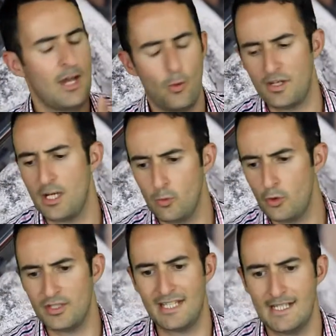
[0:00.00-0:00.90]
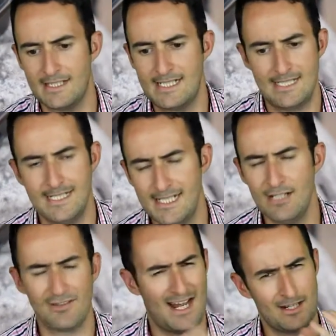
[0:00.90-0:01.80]
When I wore the Galaxy
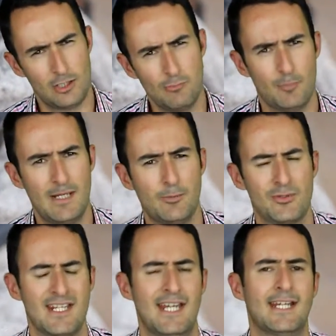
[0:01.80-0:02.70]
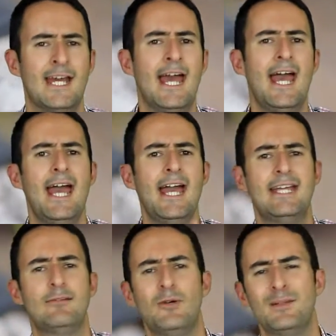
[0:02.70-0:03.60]
Gear, I had a lot more people saying,
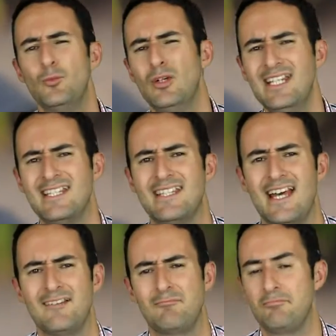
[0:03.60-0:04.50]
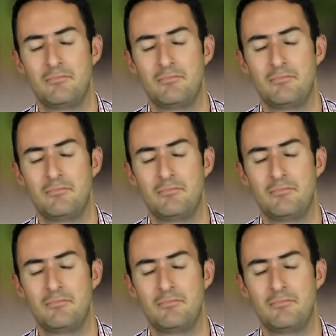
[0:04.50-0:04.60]
"Hey, what is that